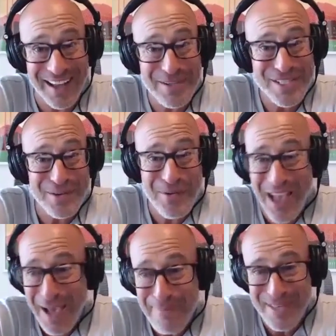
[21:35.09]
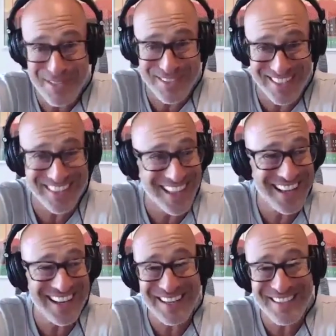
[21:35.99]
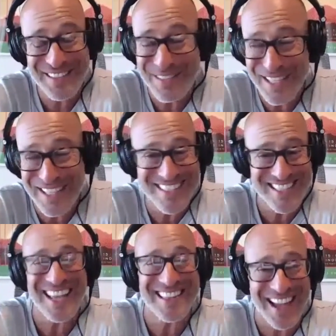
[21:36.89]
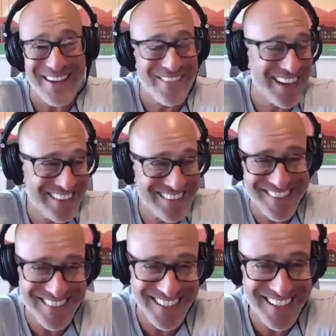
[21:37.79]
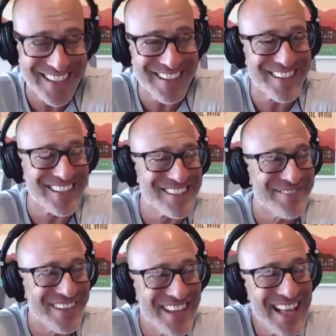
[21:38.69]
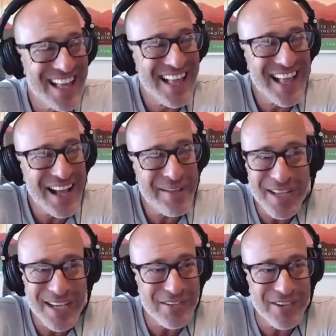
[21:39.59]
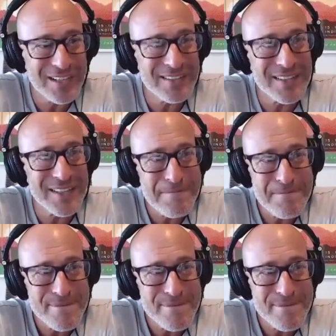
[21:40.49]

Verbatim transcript: And I was so happy you did that. And you didn't say it that way. You was like curious, but I'm like, well,